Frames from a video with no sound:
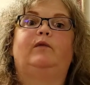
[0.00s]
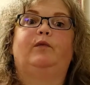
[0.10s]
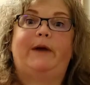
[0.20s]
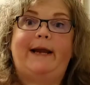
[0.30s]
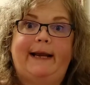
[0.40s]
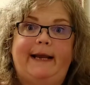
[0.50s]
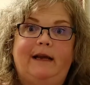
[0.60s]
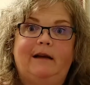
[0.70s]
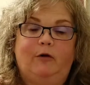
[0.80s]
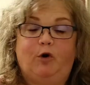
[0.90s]

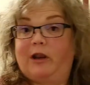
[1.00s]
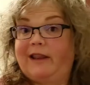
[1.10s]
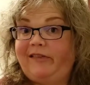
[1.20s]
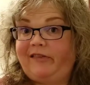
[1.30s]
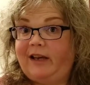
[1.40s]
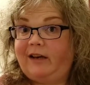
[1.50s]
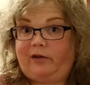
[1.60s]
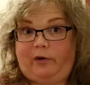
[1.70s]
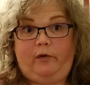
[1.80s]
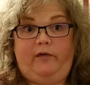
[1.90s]
reading or listening
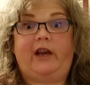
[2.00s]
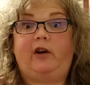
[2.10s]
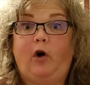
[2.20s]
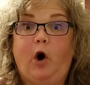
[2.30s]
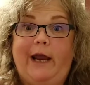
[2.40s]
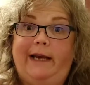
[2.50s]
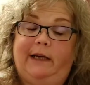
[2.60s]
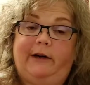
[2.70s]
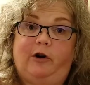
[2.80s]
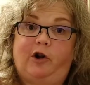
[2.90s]
to Victorian
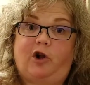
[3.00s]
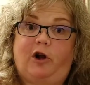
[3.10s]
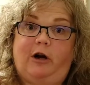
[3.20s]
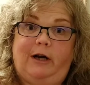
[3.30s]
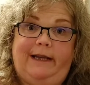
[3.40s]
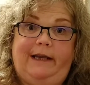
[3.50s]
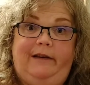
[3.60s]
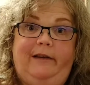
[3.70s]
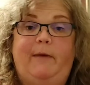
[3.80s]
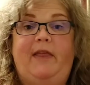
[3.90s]
literature
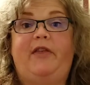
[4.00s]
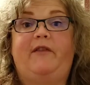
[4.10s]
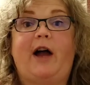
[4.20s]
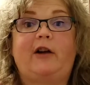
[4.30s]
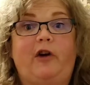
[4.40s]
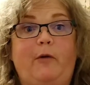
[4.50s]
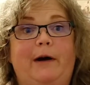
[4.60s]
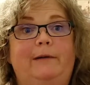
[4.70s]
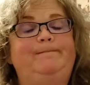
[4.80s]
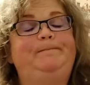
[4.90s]
in the month of
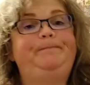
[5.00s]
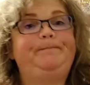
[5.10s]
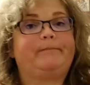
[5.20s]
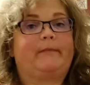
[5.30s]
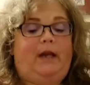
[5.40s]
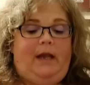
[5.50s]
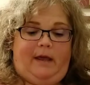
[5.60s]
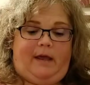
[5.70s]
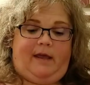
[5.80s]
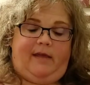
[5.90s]
October.
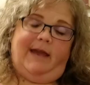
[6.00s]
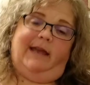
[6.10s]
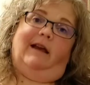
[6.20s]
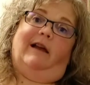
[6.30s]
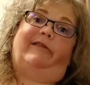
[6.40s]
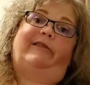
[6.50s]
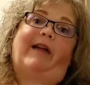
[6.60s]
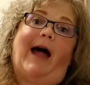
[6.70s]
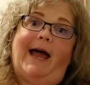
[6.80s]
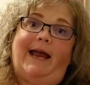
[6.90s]
And a
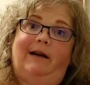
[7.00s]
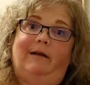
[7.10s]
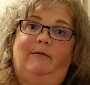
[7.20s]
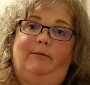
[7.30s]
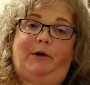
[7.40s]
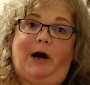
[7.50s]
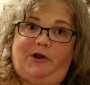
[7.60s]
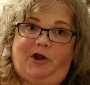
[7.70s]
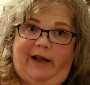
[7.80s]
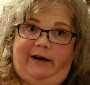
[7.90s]
side
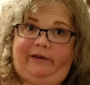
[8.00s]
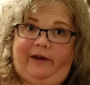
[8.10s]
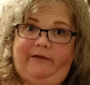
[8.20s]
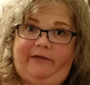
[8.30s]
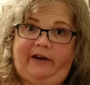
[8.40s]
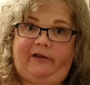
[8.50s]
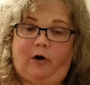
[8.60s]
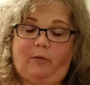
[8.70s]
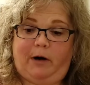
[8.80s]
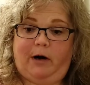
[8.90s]
project of
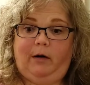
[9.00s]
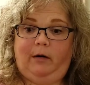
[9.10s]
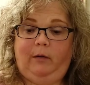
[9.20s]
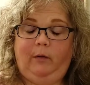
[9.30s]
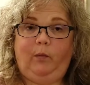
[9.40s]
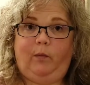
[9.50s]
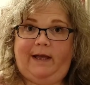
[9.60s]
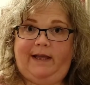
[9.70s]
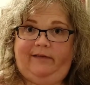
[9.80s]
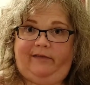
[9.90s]
Victober
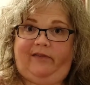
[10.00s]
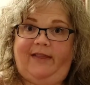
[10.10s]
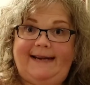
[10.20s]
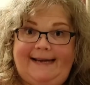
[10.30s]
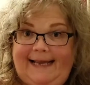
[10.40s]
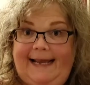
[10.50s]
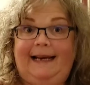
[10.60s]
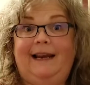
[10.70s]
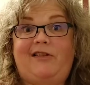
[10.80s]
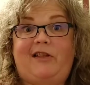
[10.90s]
was the knit
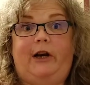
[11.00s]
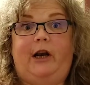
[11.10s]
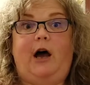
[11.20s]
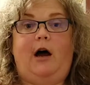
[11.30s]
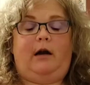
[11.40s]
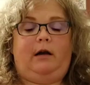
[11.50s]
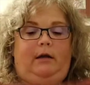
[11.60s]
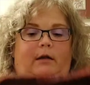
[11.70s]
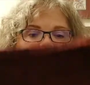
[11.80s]
and listen along.